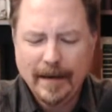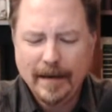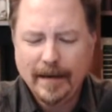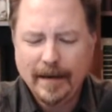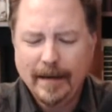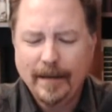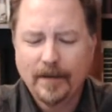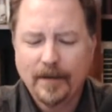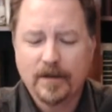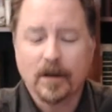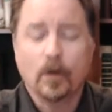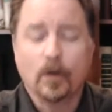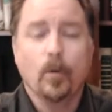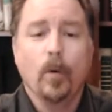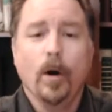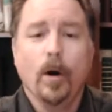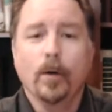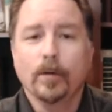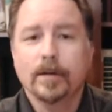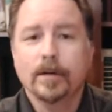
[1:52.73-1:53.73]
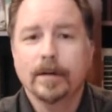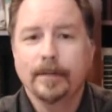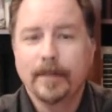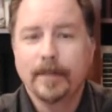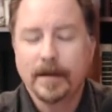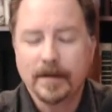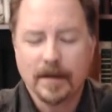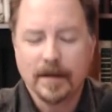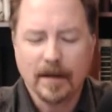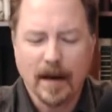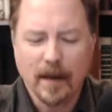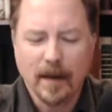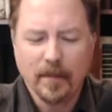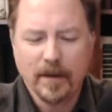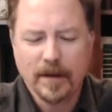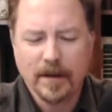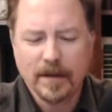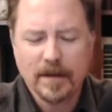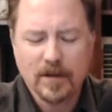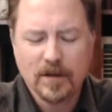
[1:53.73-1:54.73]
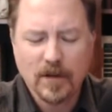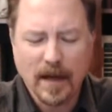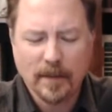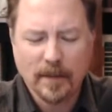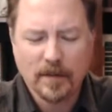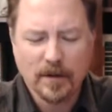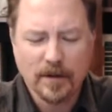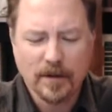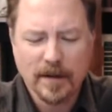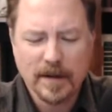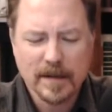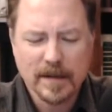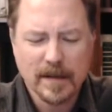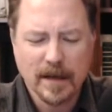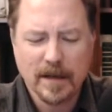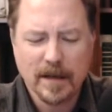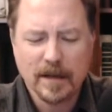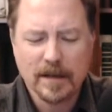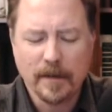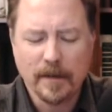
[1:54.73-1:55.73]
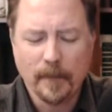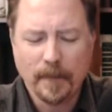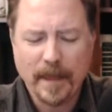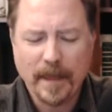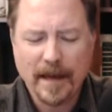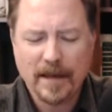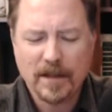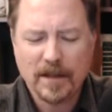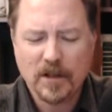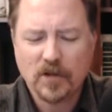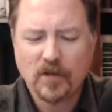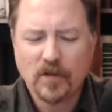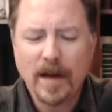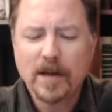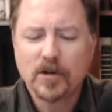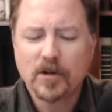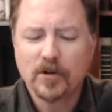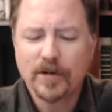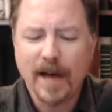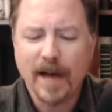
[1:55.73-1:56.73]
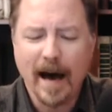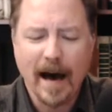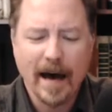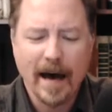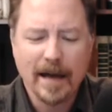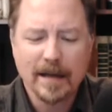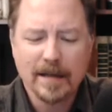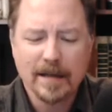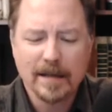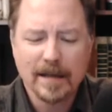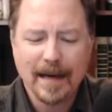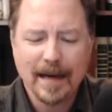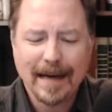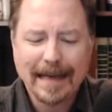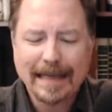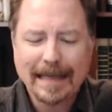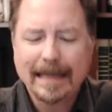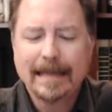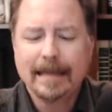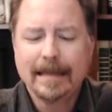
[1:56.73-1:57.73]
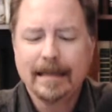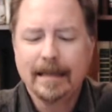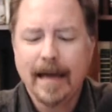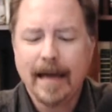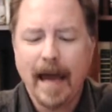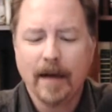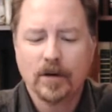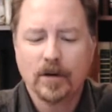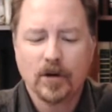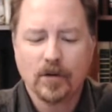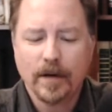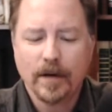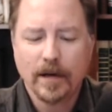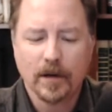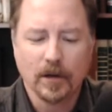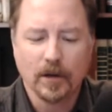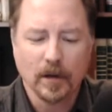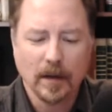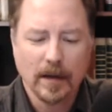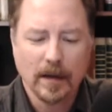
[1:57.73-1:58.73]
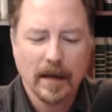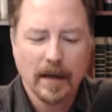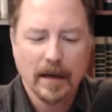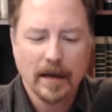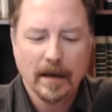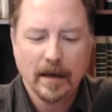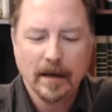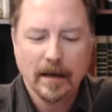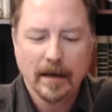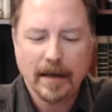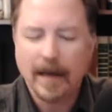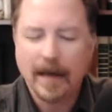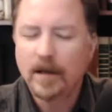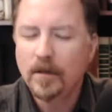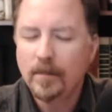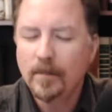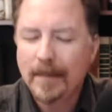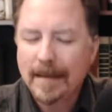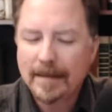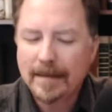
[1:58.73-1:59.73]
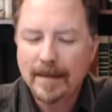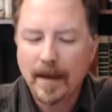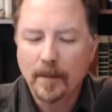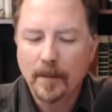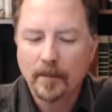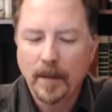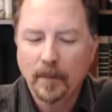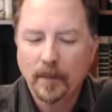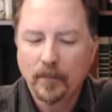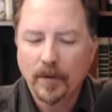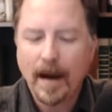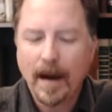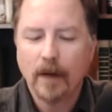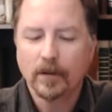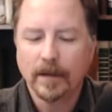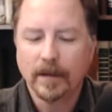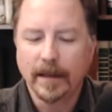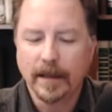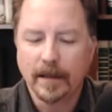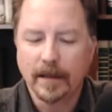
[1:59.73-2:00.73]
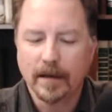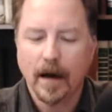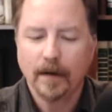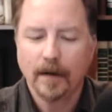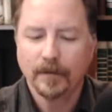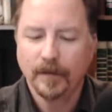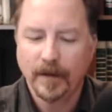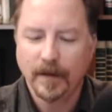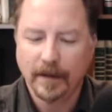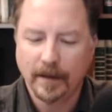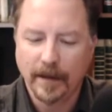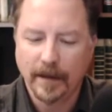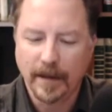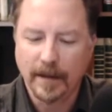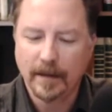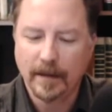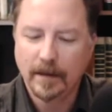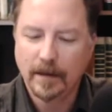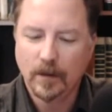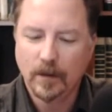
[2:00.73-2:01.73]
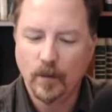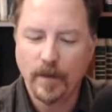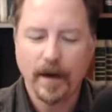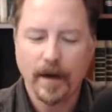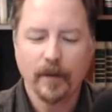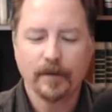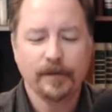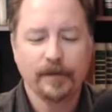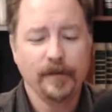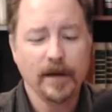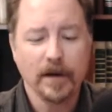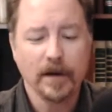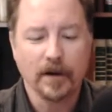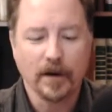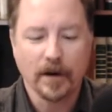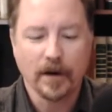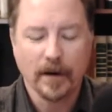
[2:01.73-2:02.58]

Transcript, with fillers: there's a quote at the top of this chapter that says, Strangers' eyes, keen and critical, can you meet them proudly, confidently, without fear?